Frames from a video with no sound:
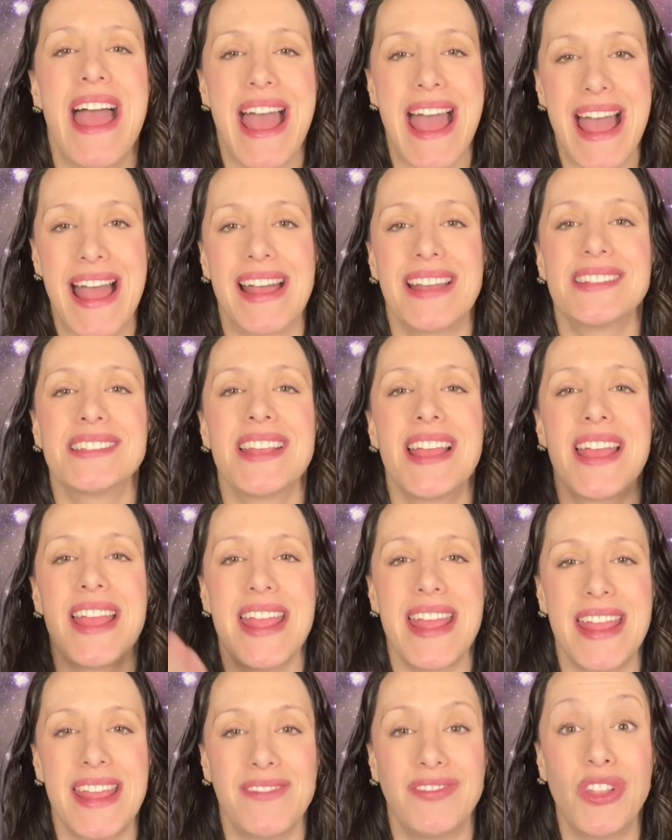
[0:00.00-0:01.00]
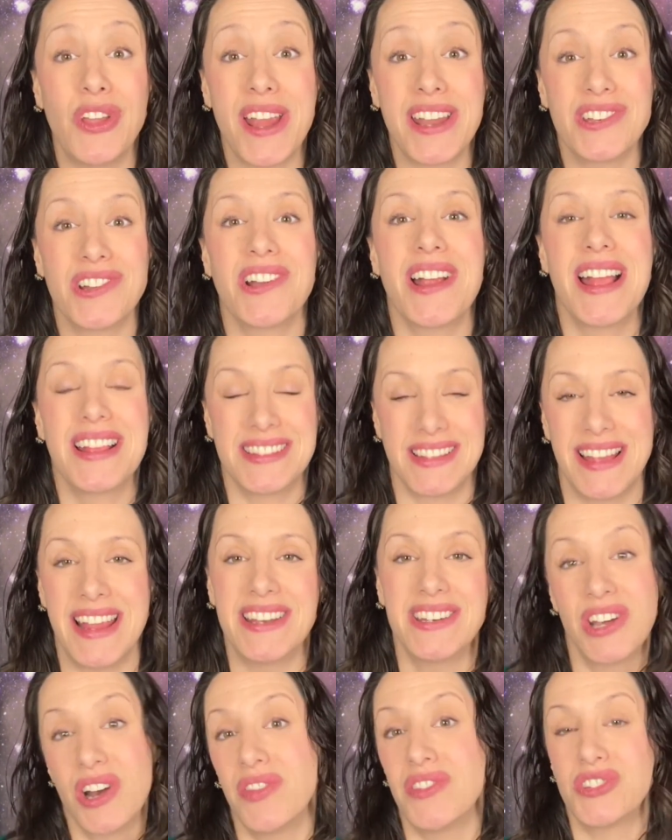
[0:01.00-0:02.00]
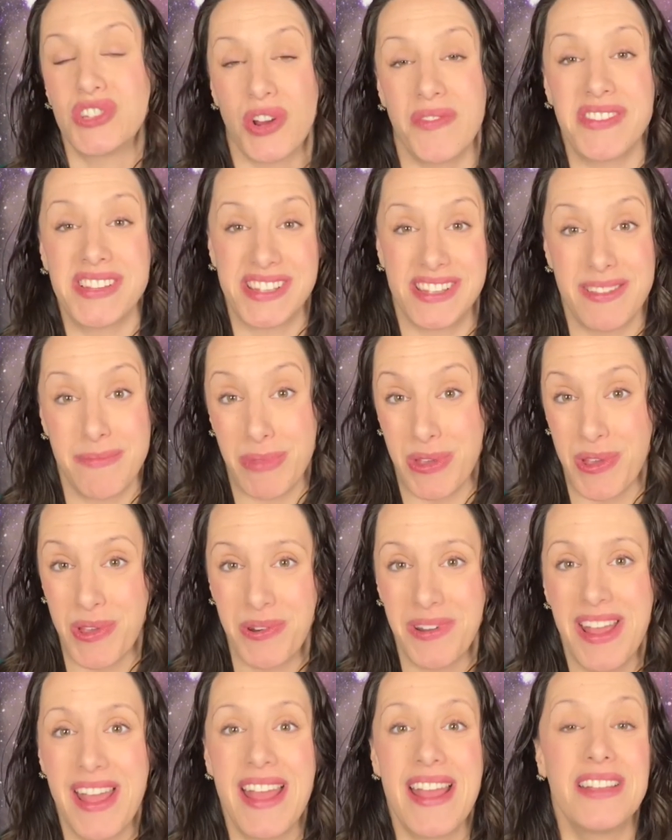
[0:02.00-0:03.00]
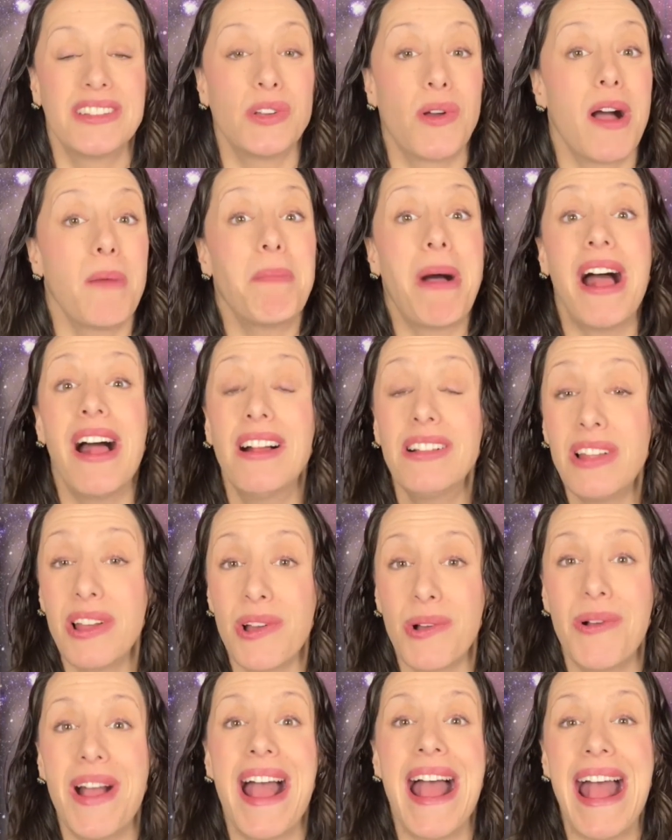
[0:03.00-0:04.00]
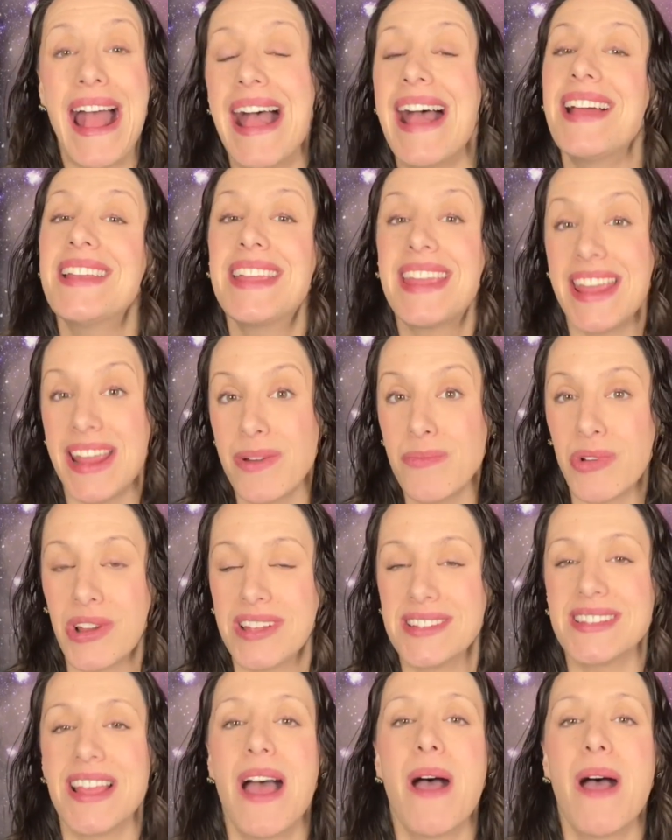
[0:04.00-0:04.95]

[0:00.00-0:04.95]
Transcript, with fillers: as a lander has landed on the surface of the moon. So Apollo had cameras,